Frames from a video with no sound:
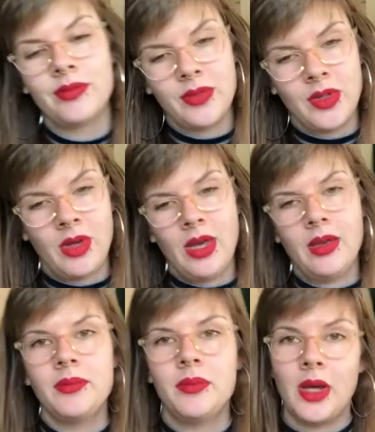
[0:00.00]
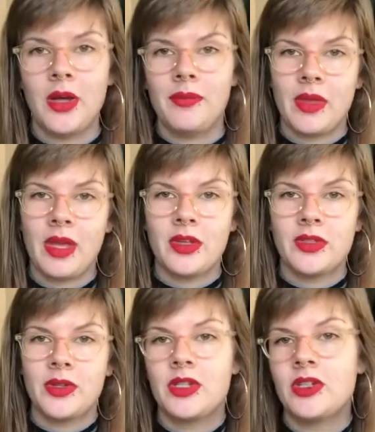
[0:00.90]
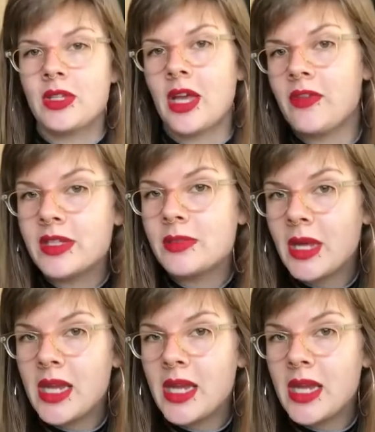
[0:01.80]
Okay, well, I also can just kind of explain